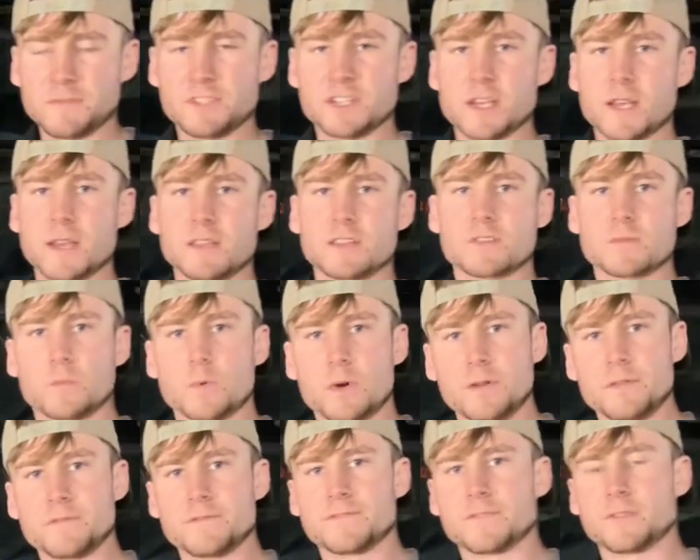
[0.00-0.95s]
changed
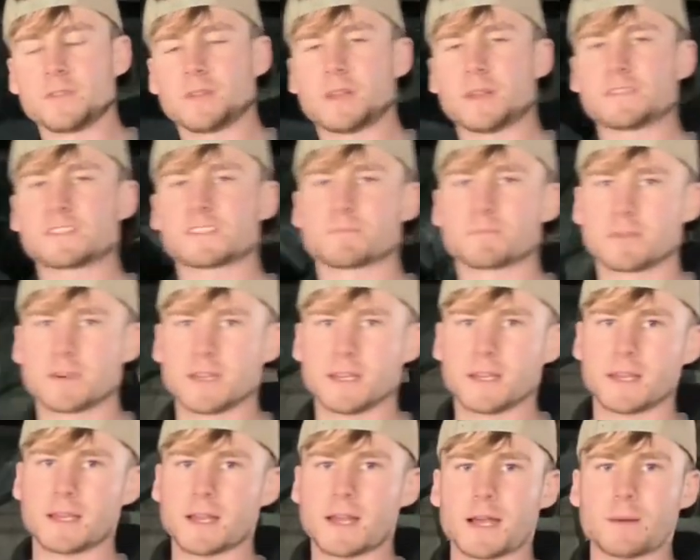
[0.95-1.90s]
one front left
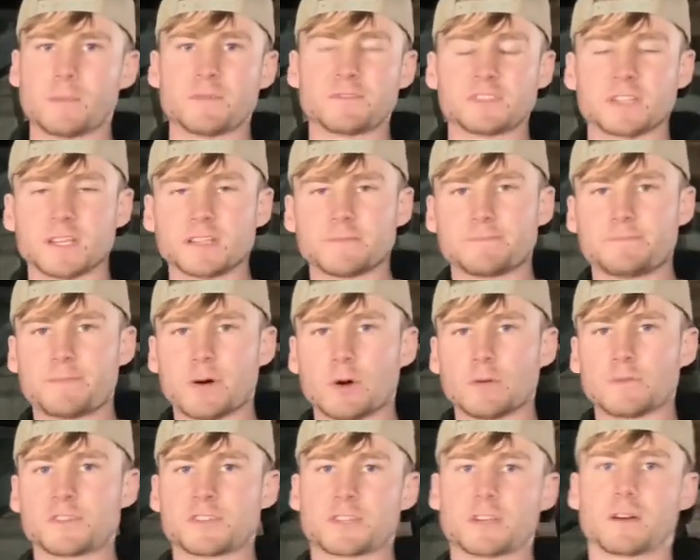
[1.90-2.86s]
spring and we've changed
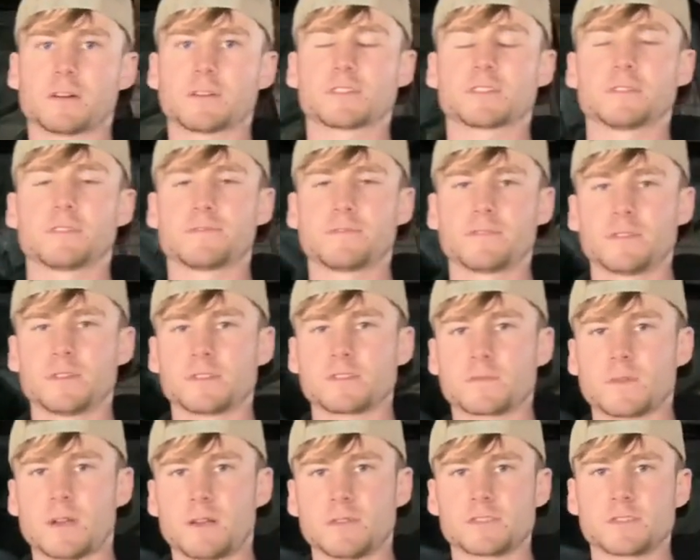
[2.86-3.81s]
both shocks on the front
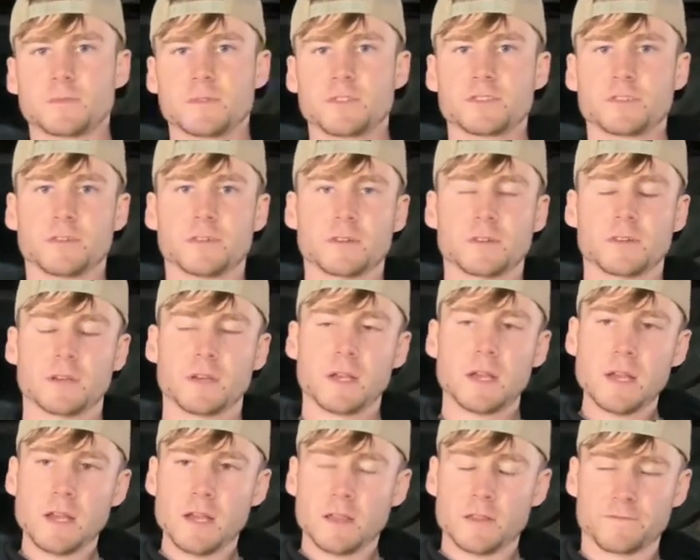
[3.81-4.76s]
as well. So we took
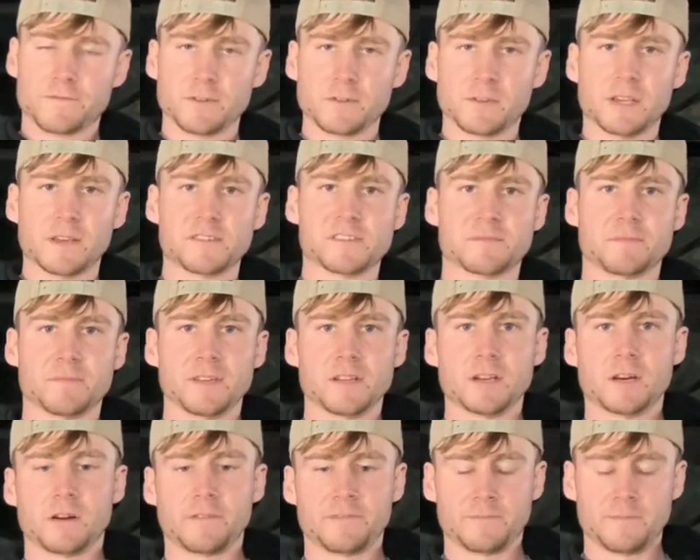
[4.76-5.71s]
the front left
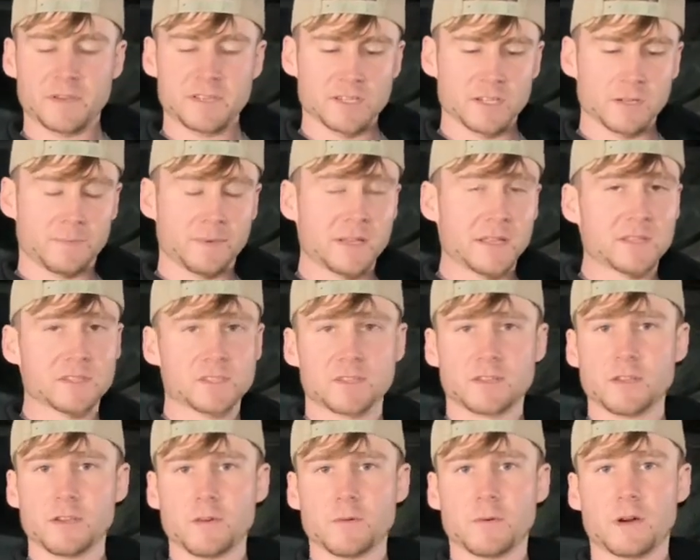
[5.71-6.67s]
spring off, measured it up against
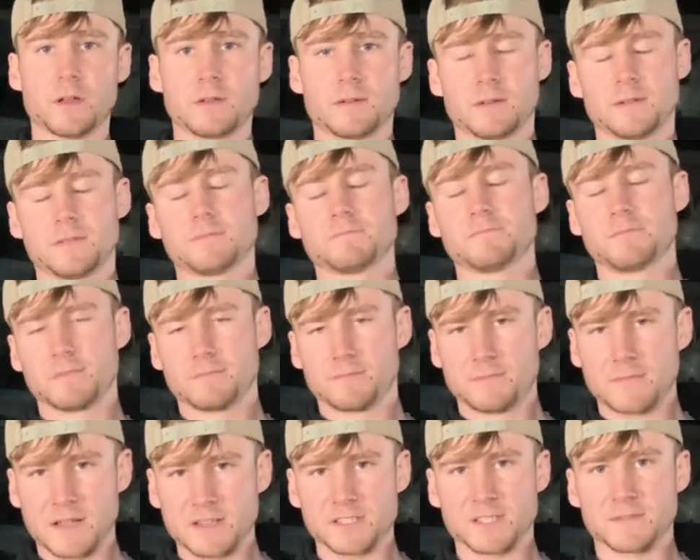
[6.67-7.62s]
the new one,
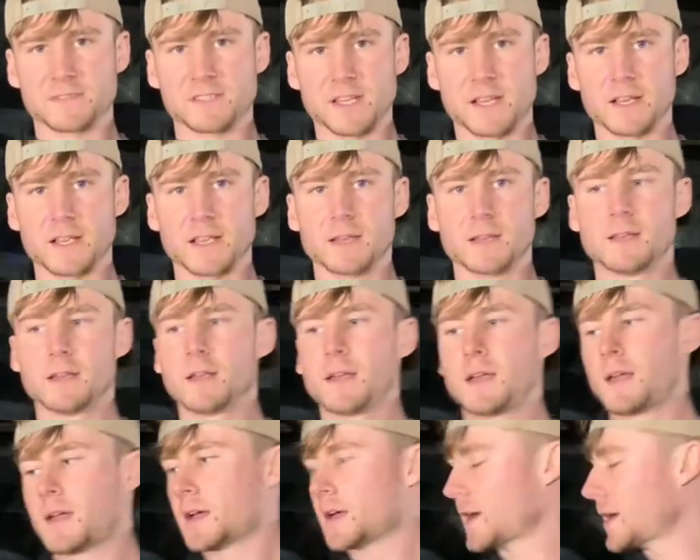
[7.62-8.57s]
massive
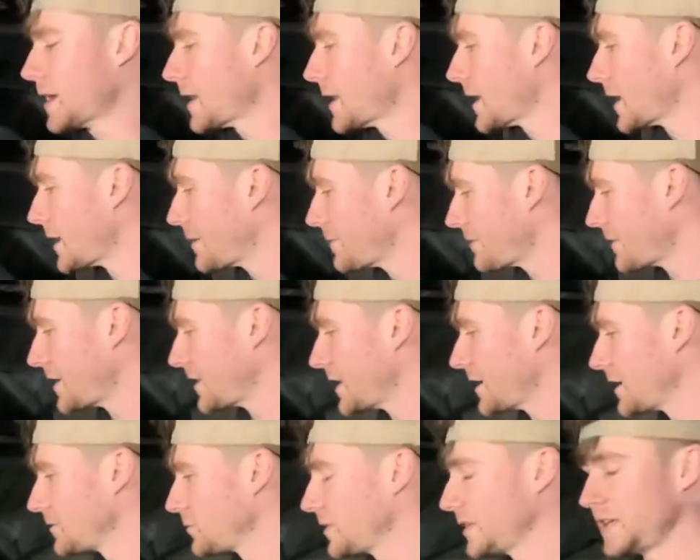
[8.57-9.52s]
sagging,
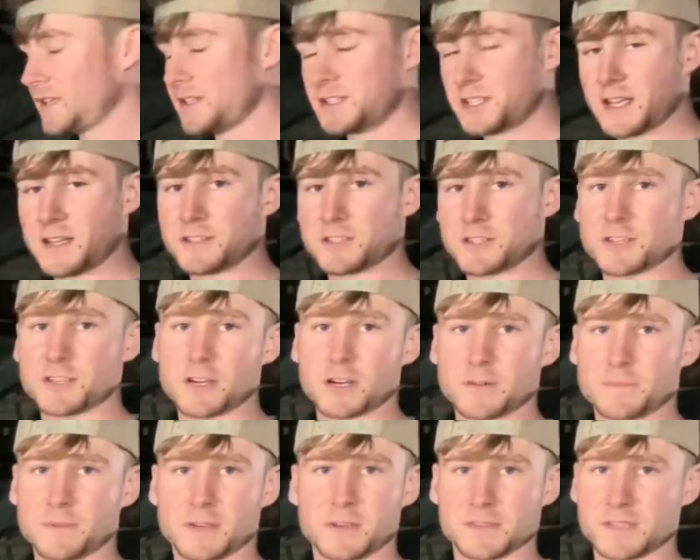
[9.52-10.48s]
and then we changed the
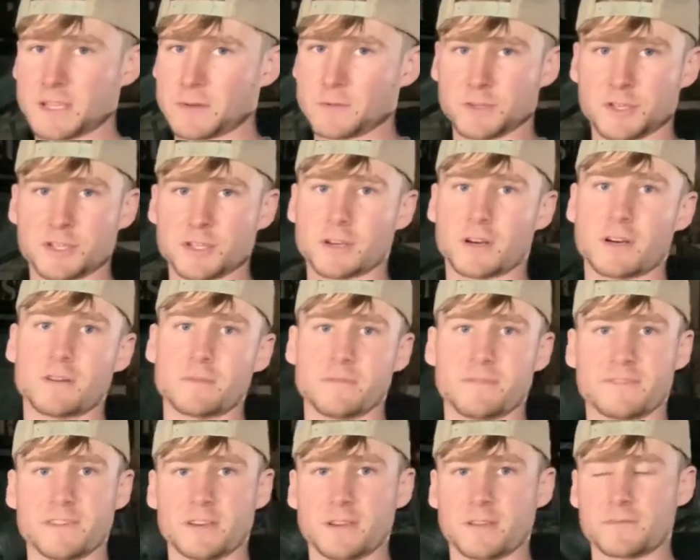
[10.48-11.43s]
shock because that was shot
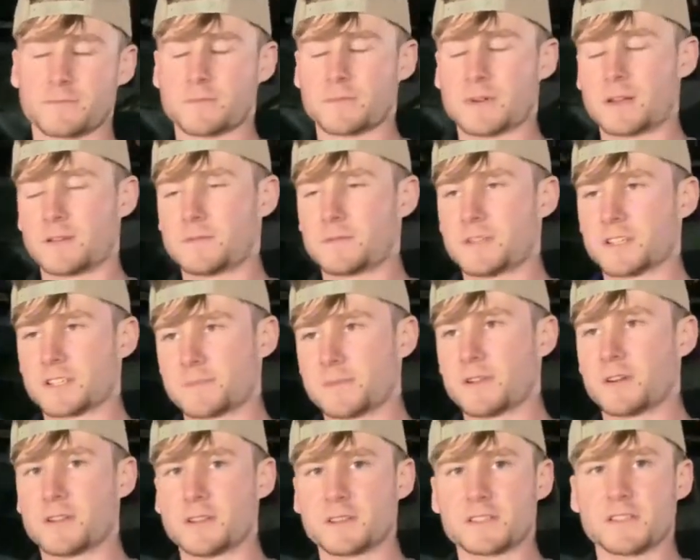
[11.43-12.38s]
and figured, well, let's
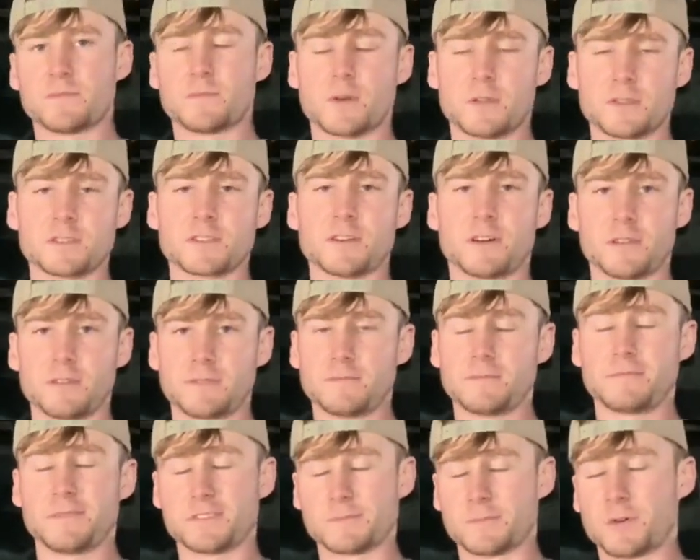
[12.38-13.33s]
be honest, if one's
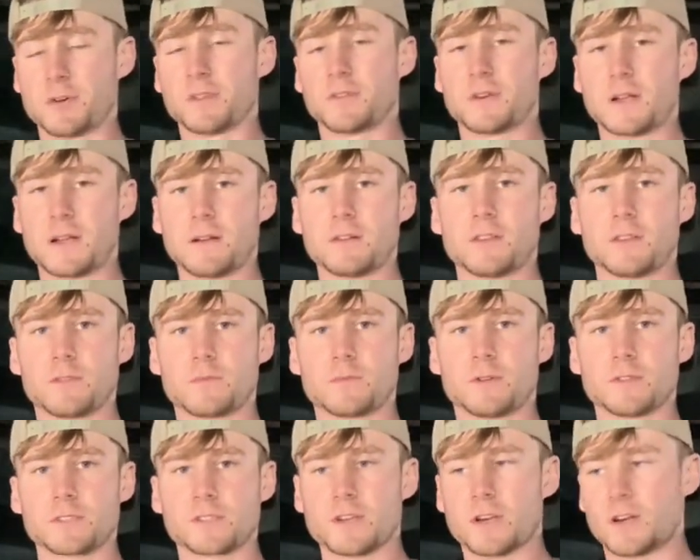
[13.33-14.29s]
gone, it's more than likely the
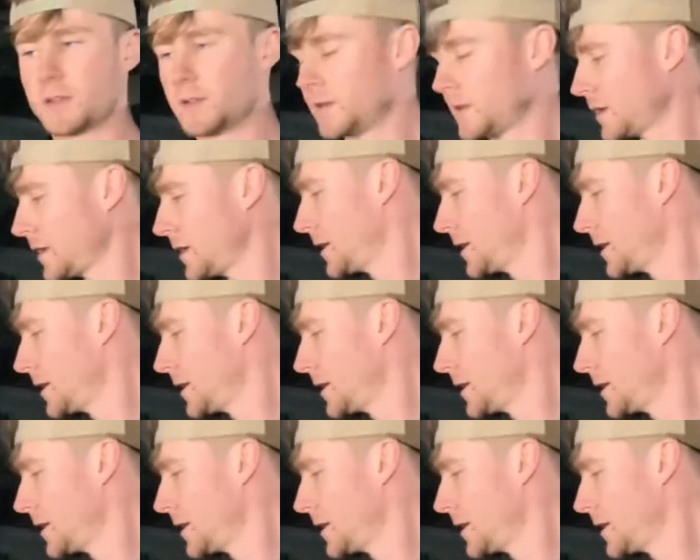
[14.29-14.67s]
other one's gone.